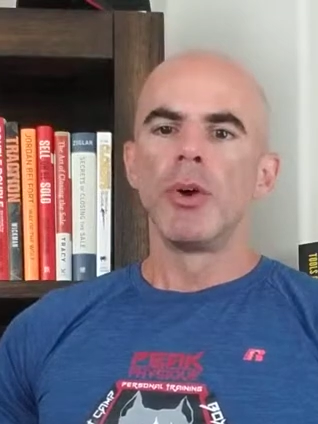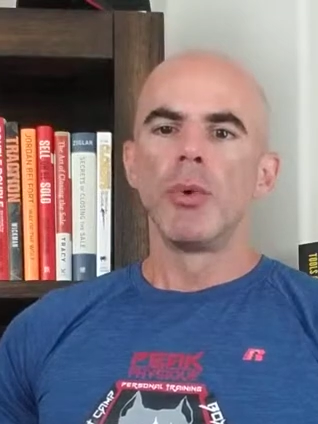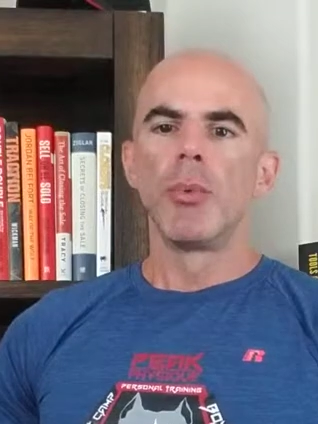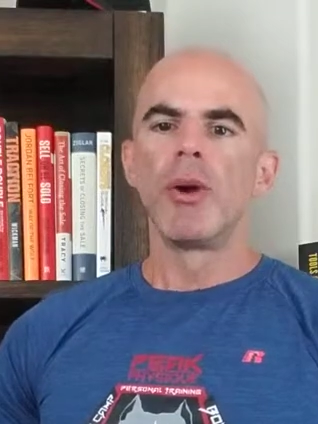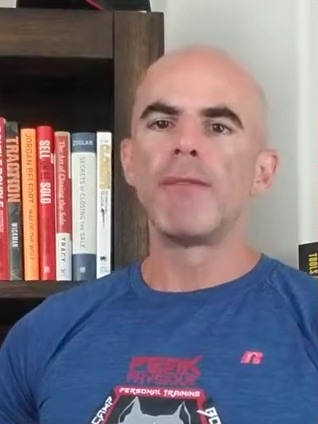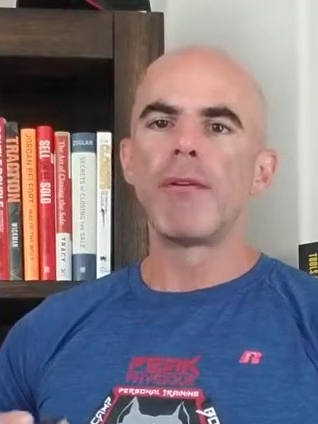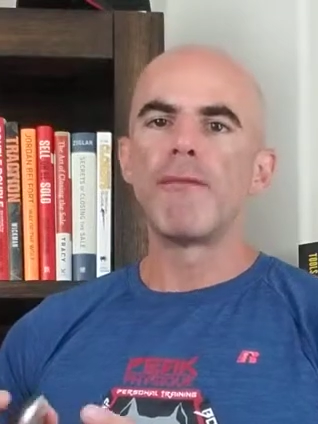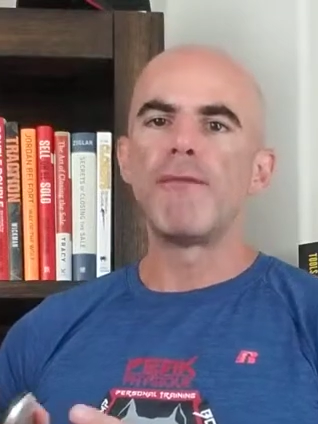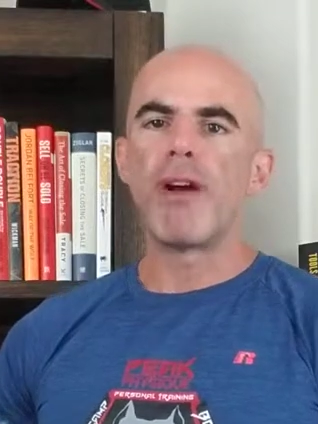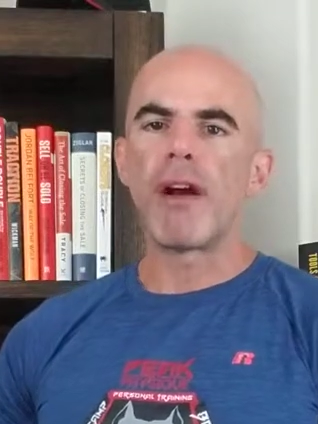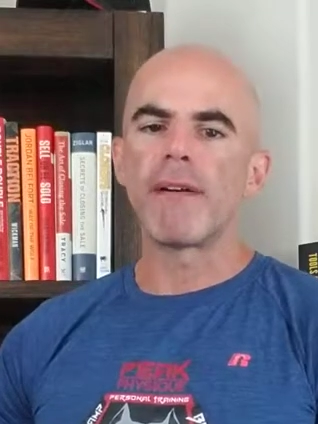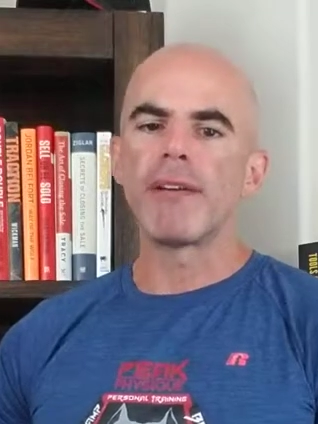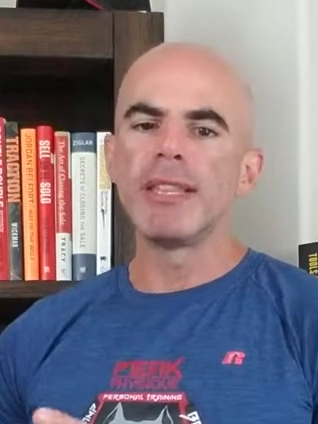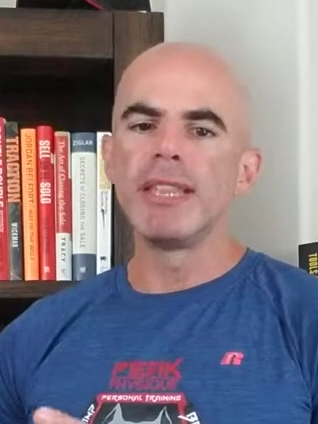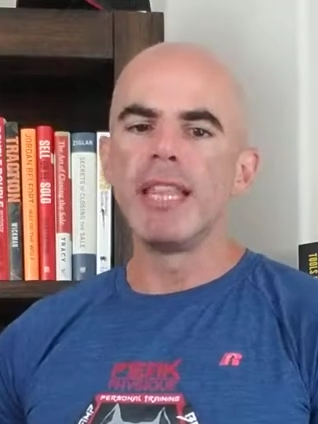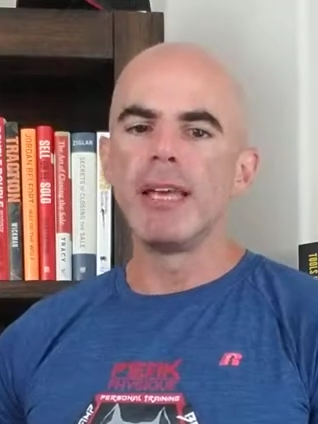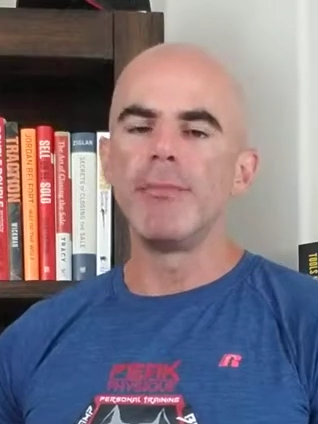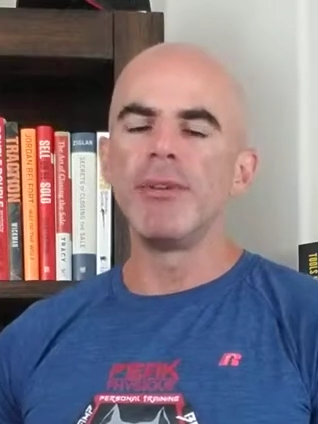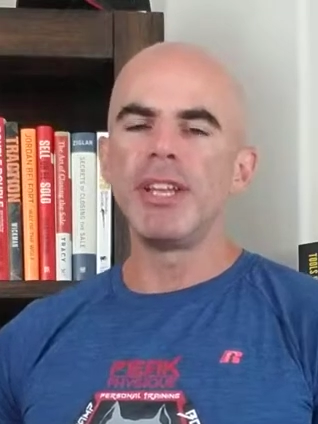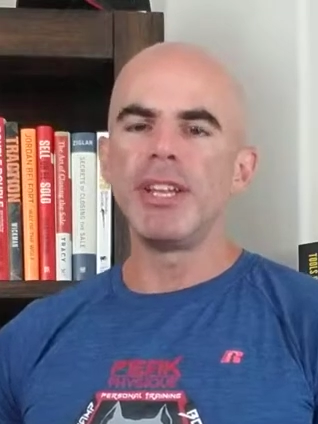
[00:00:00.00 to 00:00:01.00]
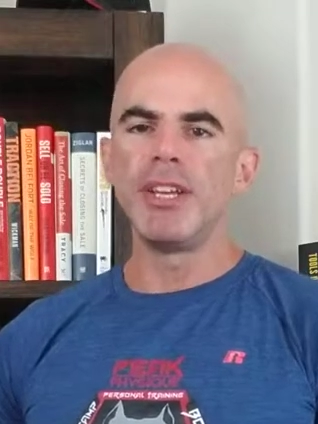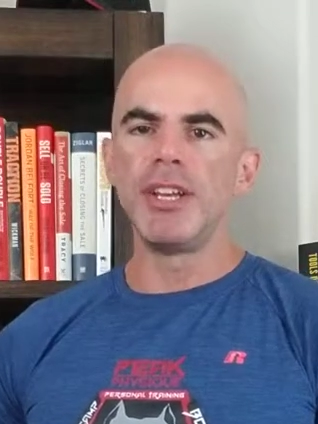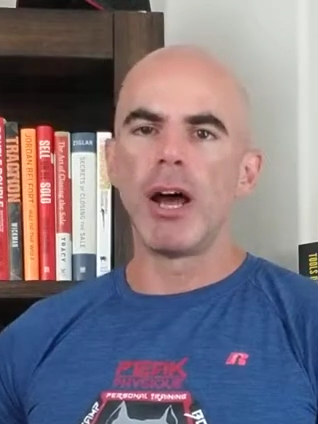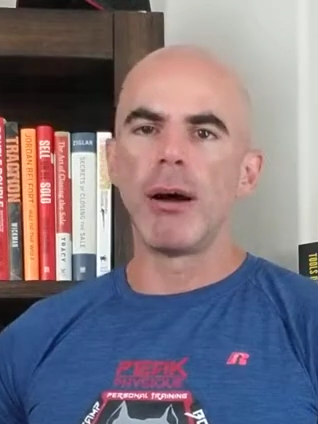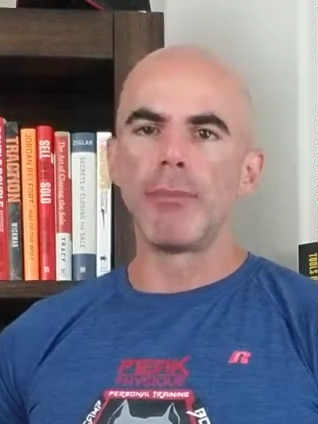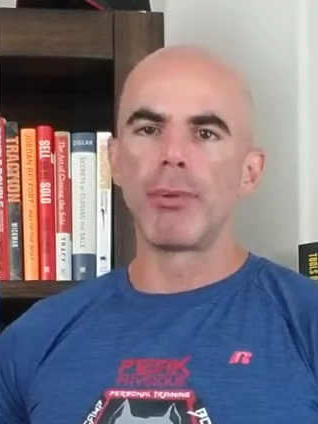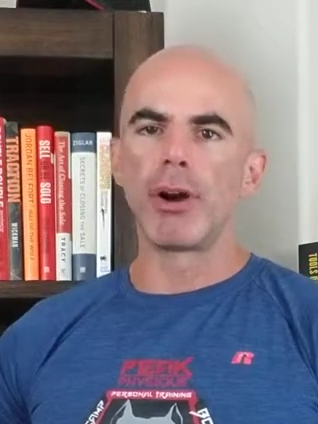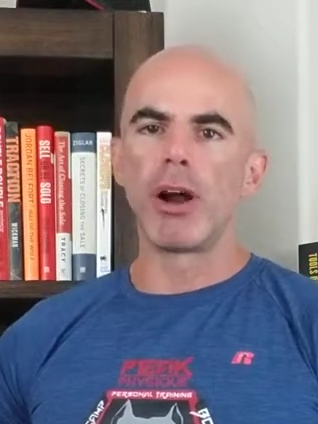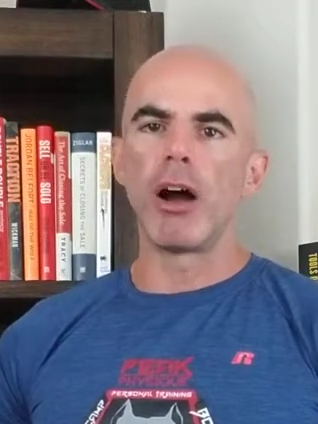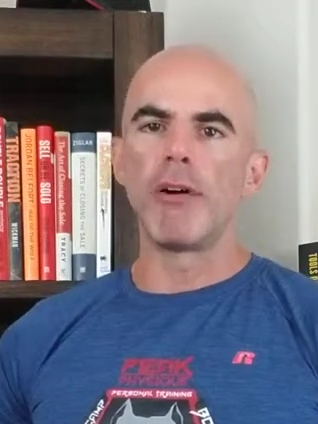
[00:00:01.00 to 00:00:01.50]
we have a very limited
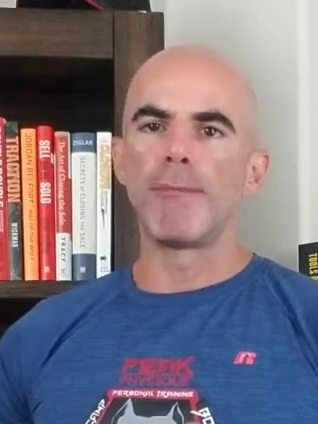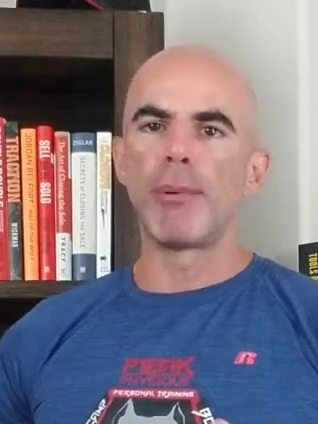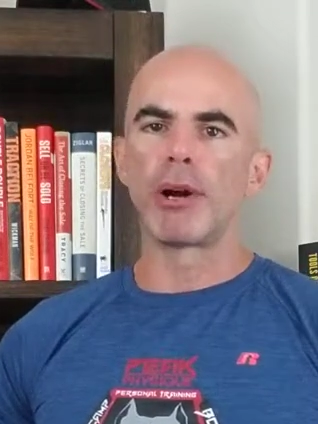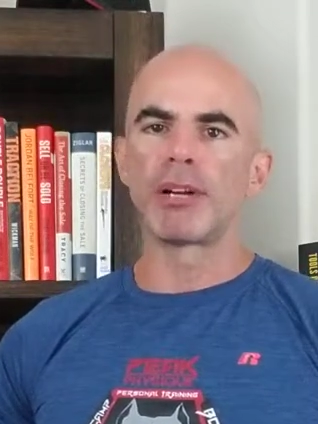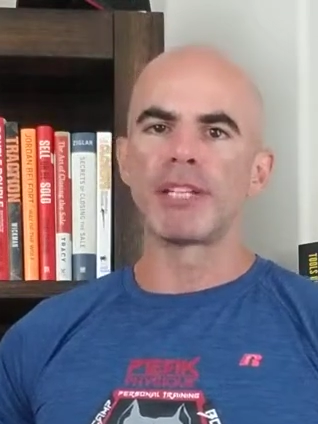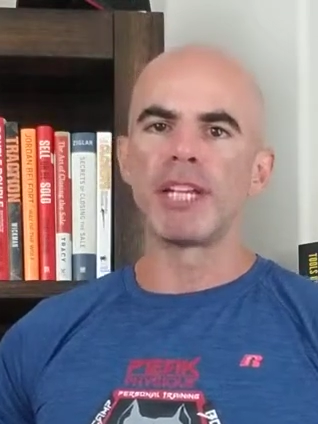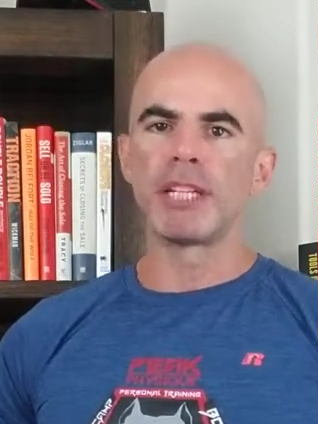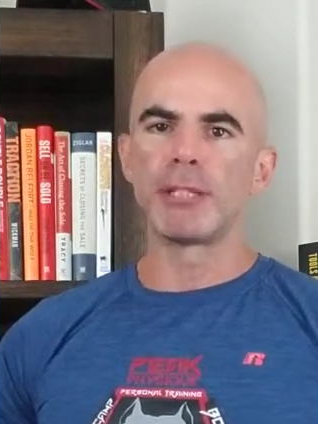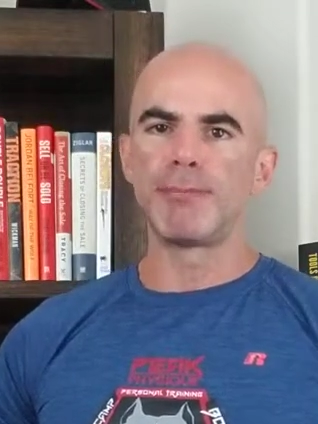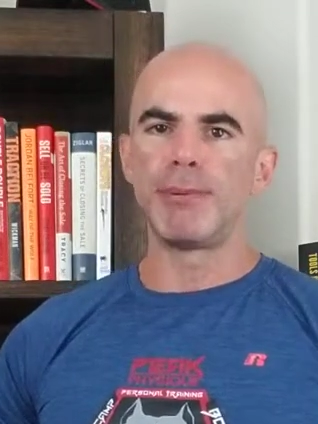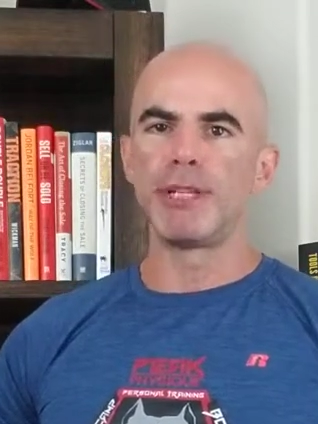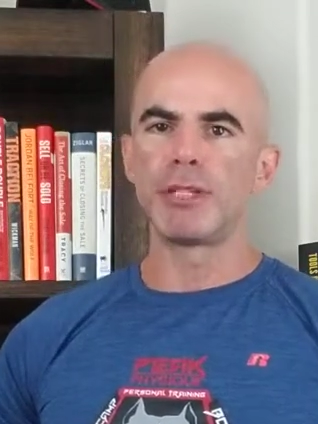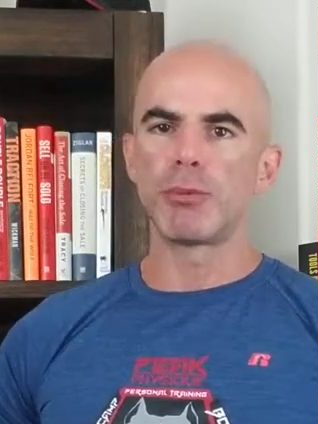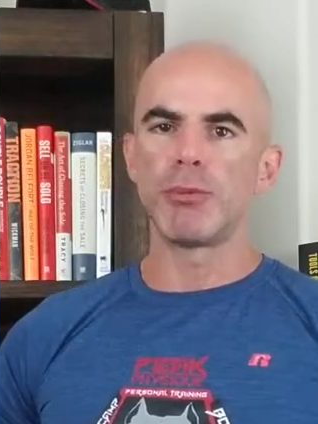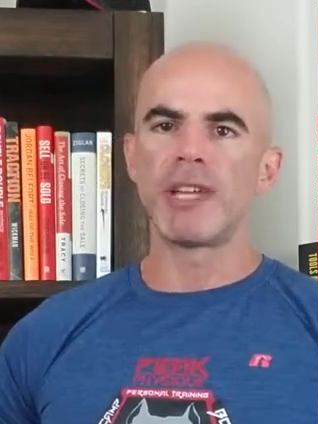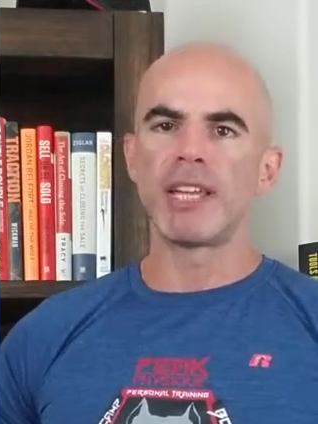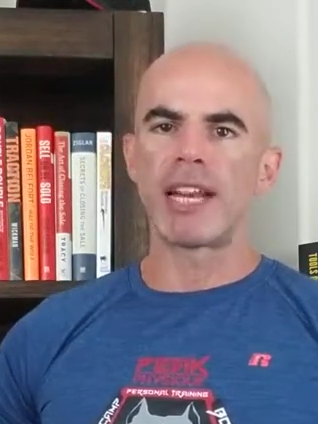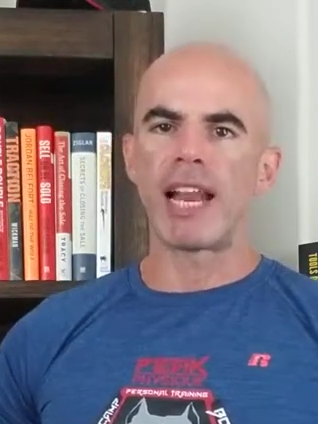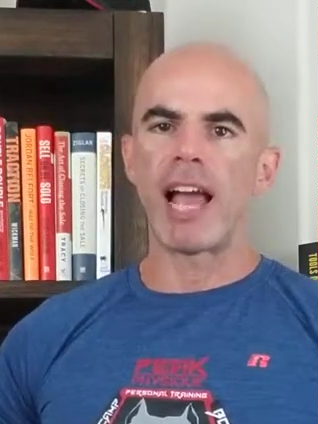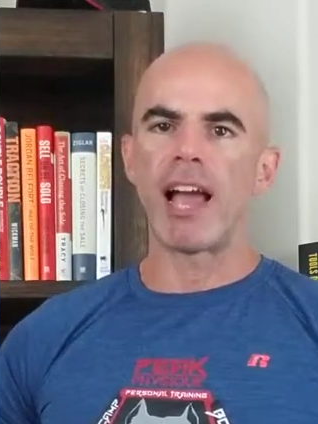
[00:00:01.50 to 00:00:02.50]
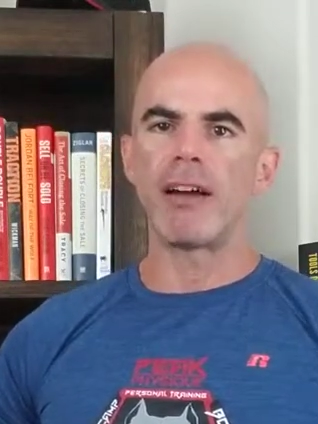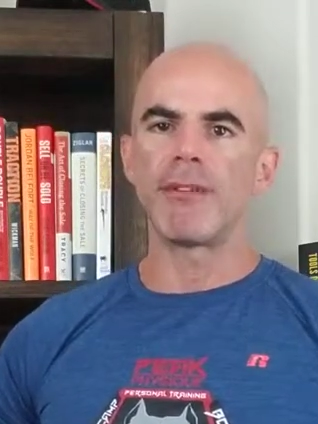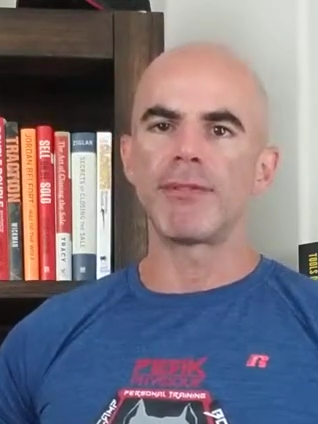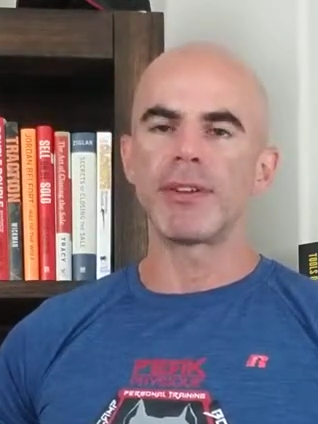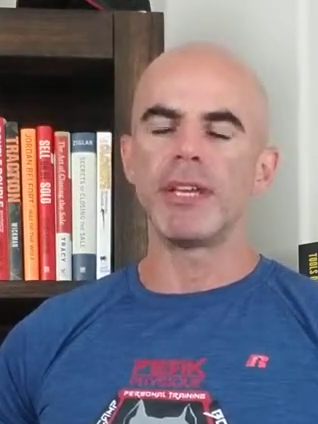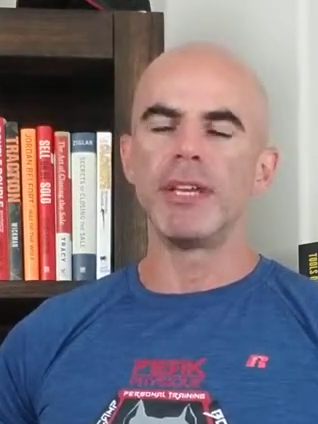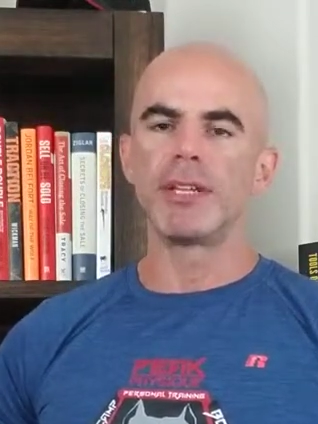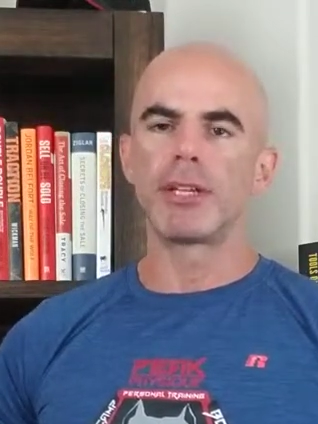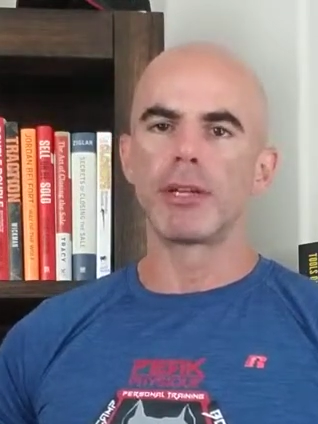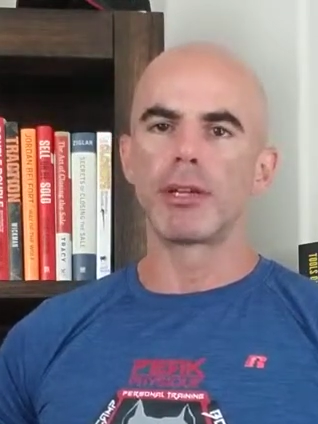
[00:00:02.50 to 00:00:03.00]
number of participants we can have
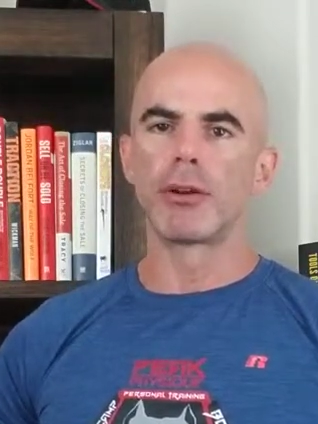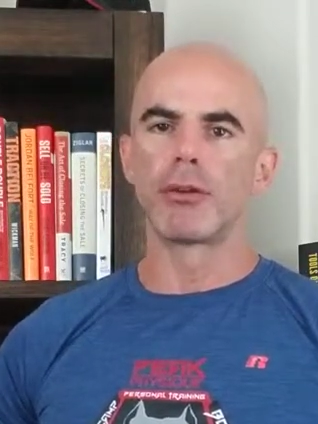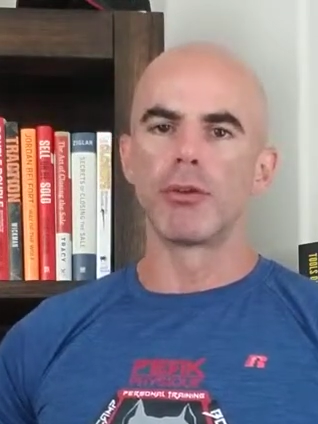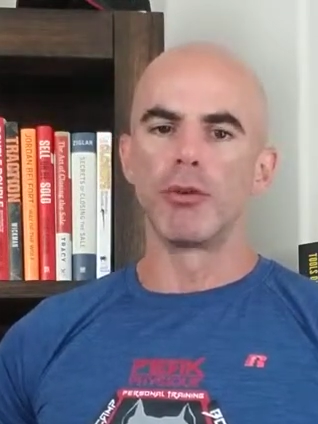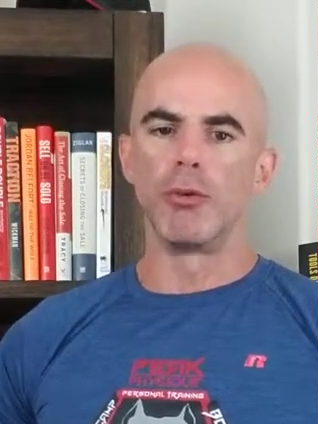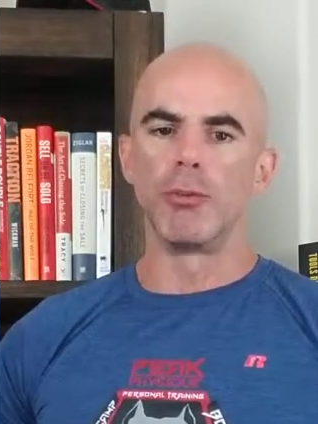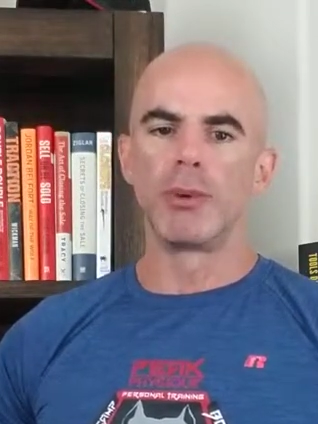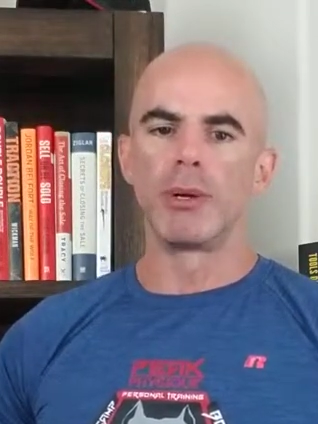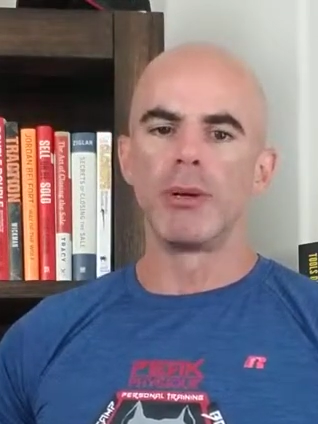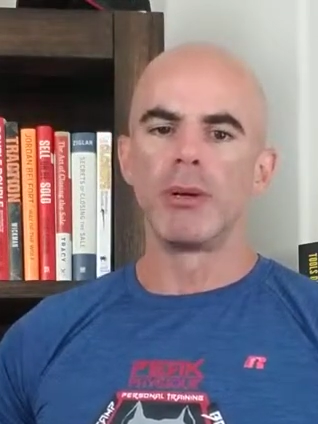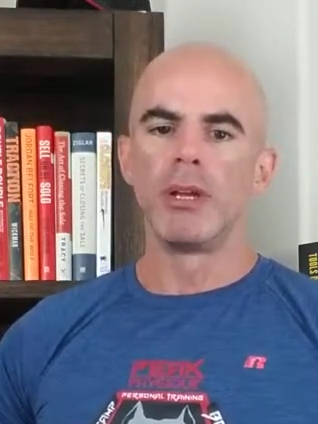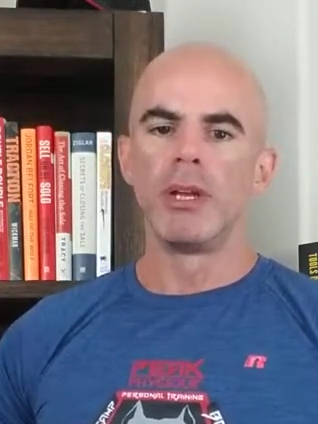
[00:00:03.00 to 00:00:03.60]
into the group.